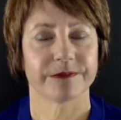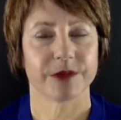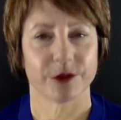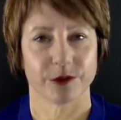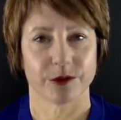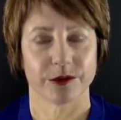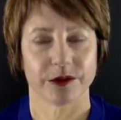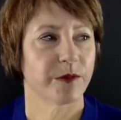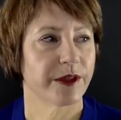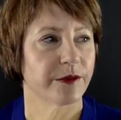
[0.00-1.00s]
use,
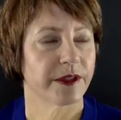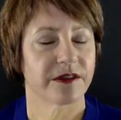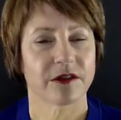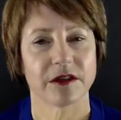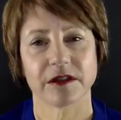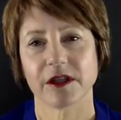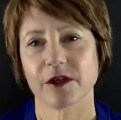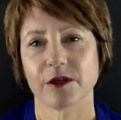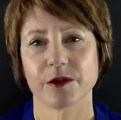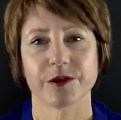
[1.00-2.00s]
whether it's
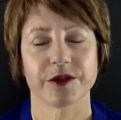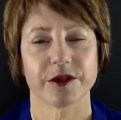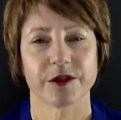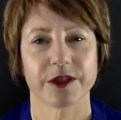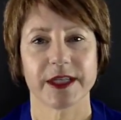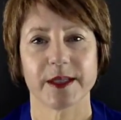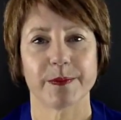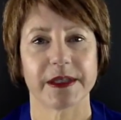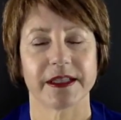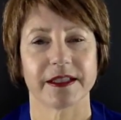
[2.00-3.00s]
clothes that you're
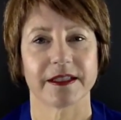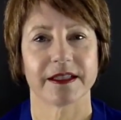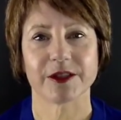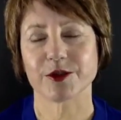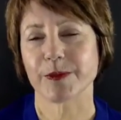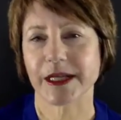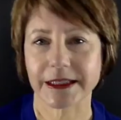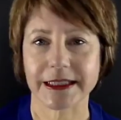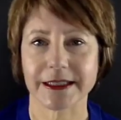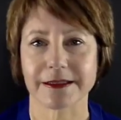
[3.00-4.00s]
keeping because you might
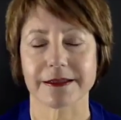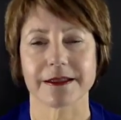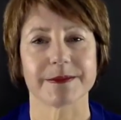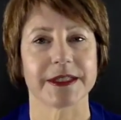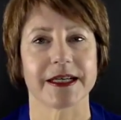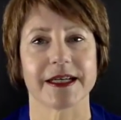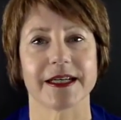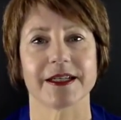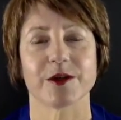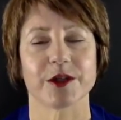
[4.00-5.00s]
need it
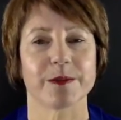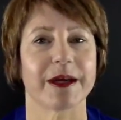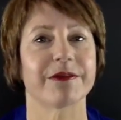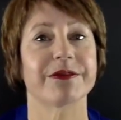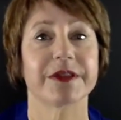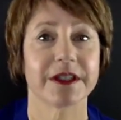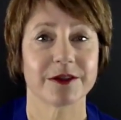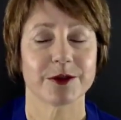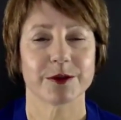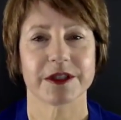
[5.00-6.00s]
someday or you might fit
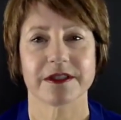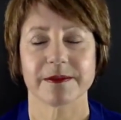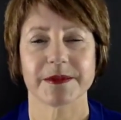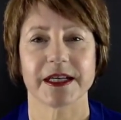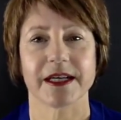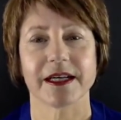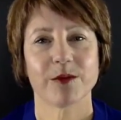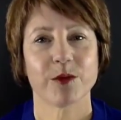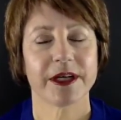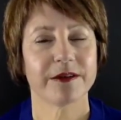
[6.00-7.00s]
into it someday,
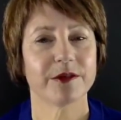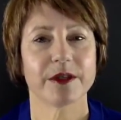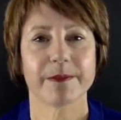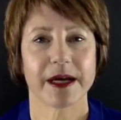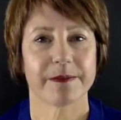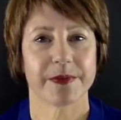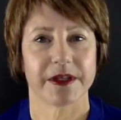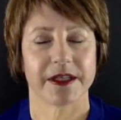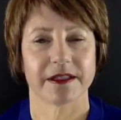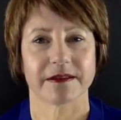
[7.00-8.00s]
whatever it might
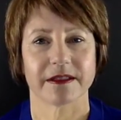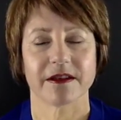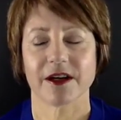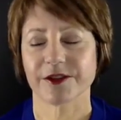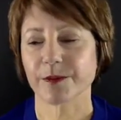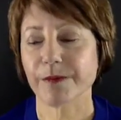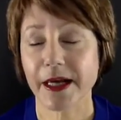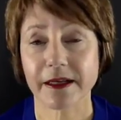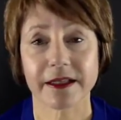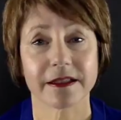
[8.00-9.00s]
be,
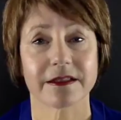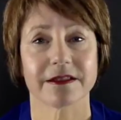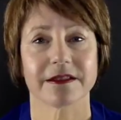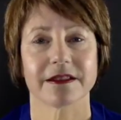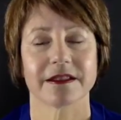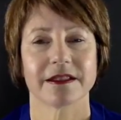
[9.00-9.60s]
cosmetics,